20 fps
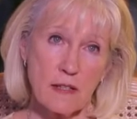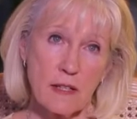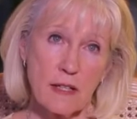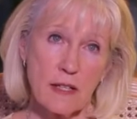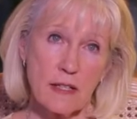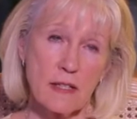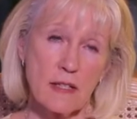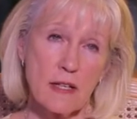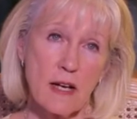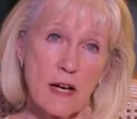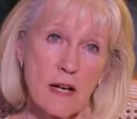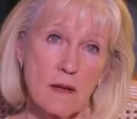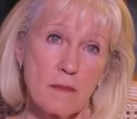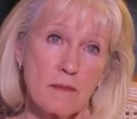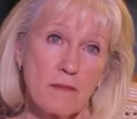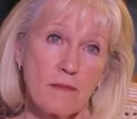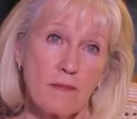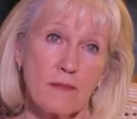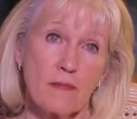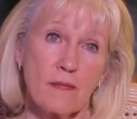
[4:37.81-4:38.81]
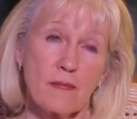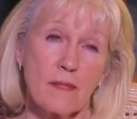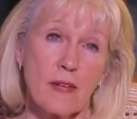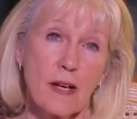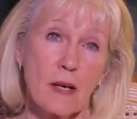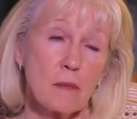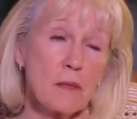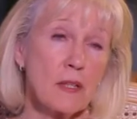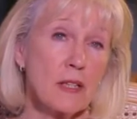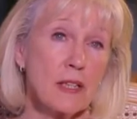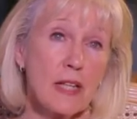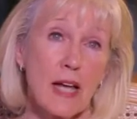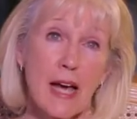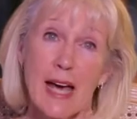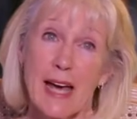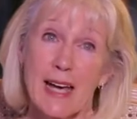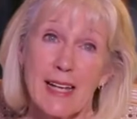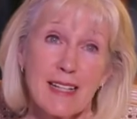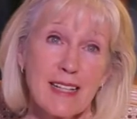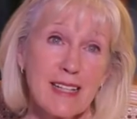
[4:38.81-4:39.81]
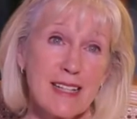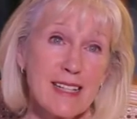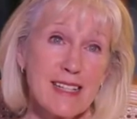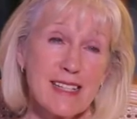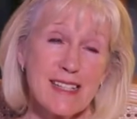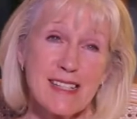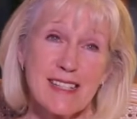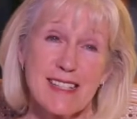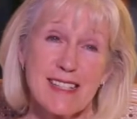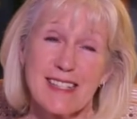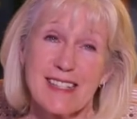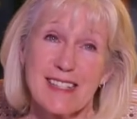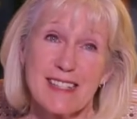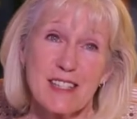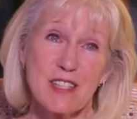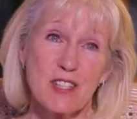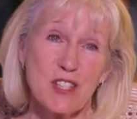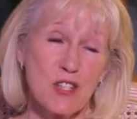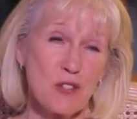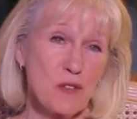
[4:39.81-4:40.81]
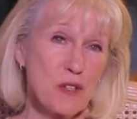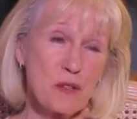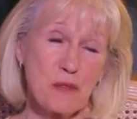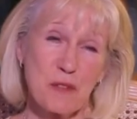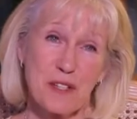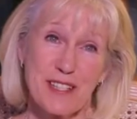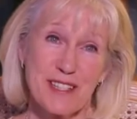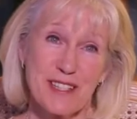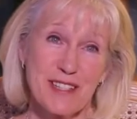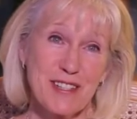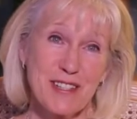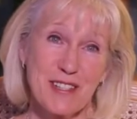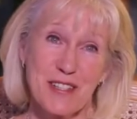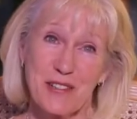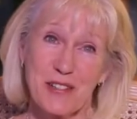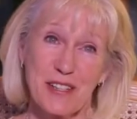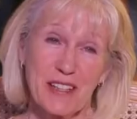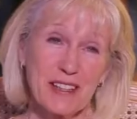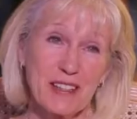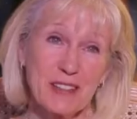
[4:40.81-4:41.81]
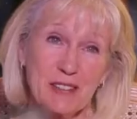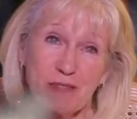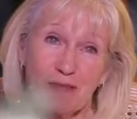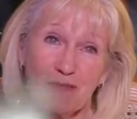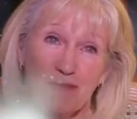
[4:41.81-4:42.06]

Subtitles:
and I'm glad he is doing what he's doing.